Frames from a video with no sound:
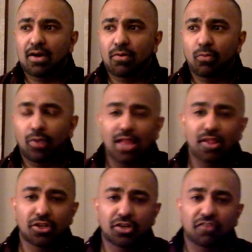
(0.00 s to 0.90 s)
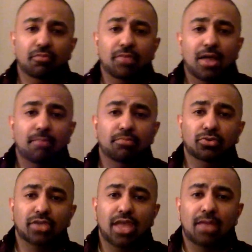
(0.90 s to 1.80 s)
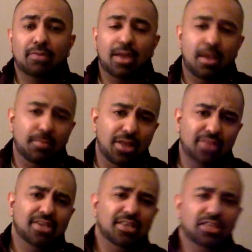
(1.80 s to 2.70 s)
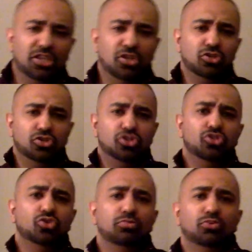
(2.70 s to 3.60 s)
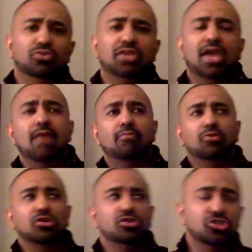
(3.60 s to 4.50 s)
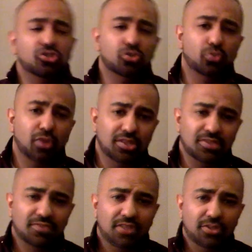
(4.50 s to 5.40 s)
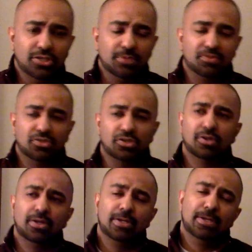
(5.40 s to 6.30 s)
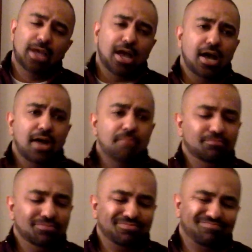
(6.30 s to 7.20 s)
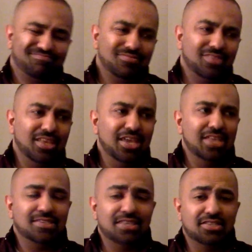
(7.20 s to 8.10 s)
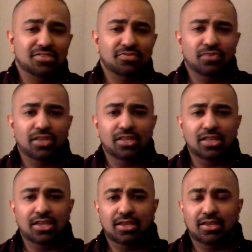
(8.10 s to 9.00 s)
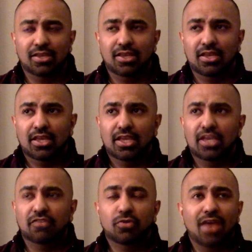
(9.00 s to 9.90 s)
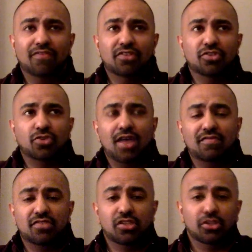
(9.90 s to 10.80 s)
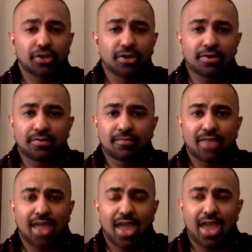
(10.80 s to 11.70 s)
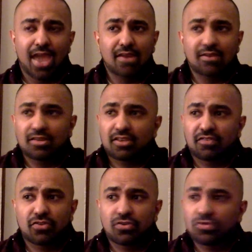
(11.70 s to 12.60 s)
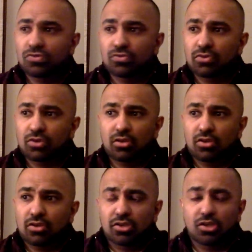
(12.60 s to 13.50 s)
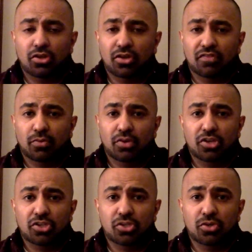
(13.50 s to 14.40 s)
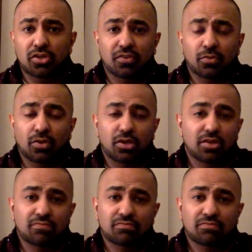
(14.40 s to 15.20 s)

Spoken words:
what I learned from that boot camp, and I'm not saying that you should do a boot camp or you should do one of these fellowships, or um, it's really, if you have the drive to learn, and if you want to do it, if you want to